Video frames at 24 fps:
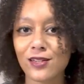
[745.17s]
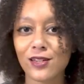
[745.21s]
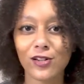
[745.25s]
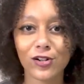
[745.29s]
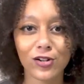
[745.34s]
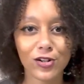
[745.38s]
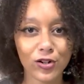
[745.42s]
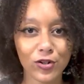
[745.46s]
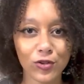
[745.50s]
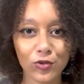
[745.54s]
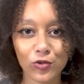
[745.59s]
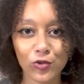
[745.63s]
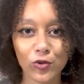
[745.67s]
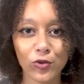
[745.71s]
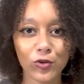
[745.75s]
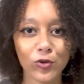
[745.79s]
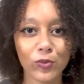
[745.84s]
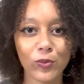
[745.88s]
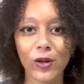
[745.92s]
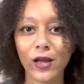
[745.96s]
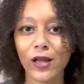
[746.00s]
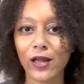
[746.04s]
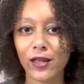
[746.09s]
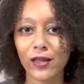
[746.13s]
You're going to throw it
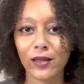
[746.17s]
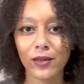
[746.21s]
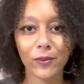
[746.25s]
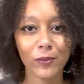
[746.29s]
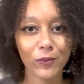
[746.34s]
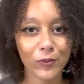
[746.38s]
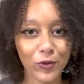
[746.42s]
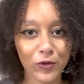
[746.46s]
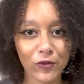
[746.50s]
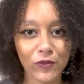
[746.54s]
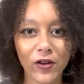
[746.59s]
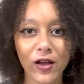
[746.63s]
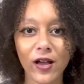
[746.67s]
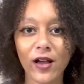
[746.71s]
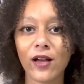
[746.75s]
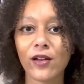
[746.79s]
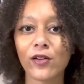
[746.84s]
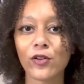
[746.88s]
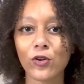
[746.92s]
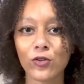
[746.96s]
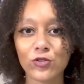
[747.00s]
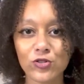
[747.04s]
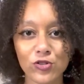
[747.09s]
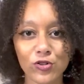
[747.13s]
away, move on,
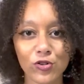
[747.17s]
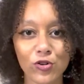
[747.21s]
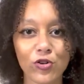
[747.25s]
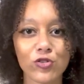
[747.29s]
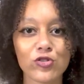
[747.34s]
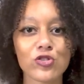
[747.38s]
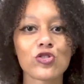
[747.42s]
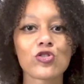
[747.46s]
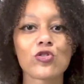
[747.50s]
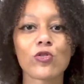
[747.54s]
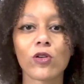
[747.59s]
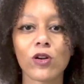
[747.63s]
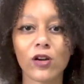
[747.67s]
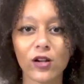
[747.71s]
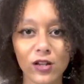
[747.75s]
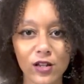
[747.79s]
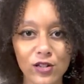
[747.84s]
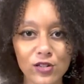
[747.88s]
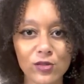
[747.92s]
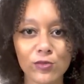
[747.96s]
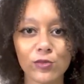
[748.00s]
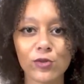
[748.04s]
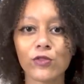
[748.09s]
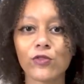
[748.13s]
go to the grocery store, get
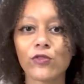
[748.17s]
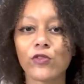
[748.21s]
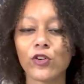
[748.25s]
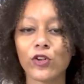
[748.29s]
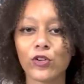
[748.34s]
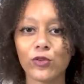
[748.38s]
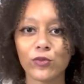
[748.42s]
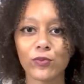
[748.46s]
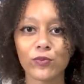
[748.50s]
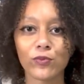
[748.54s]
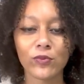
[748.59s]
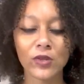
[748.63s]
some new fruit.